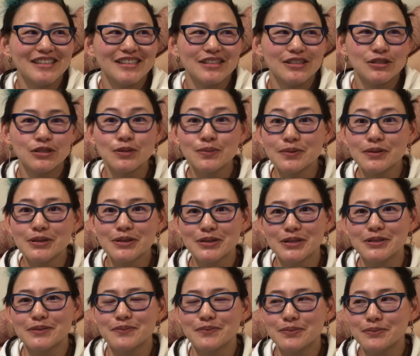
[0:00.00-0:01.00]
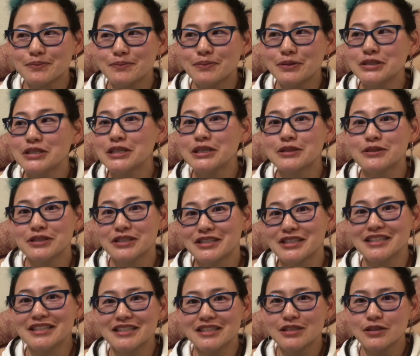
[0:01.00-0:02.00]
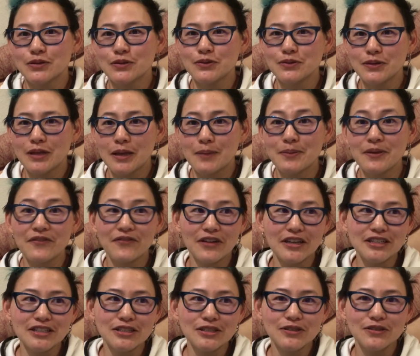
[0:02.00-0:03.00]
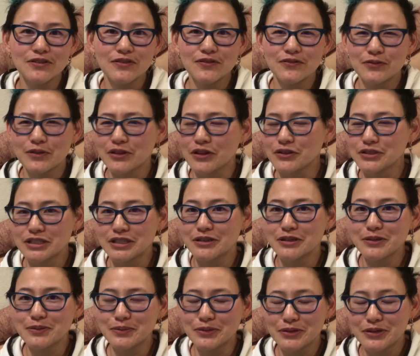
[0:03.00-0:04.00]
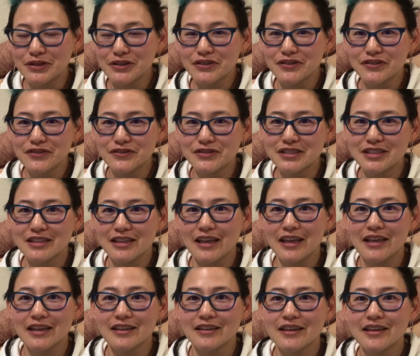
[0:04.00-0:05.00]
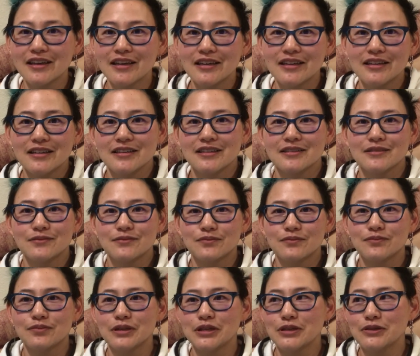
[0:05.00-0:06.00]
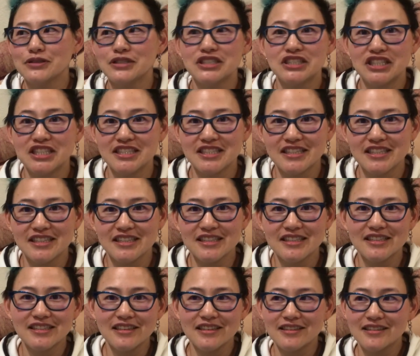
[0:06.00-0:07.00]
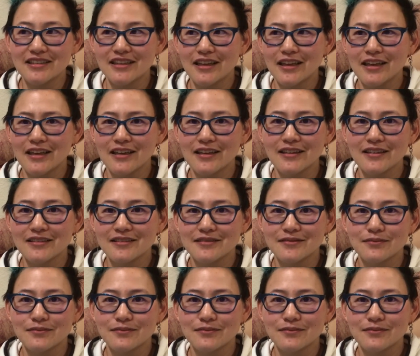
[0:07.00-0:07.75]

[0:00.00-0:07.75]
super pushy Christians who like befriend you with ulterior motives to like bring you to Jesus and like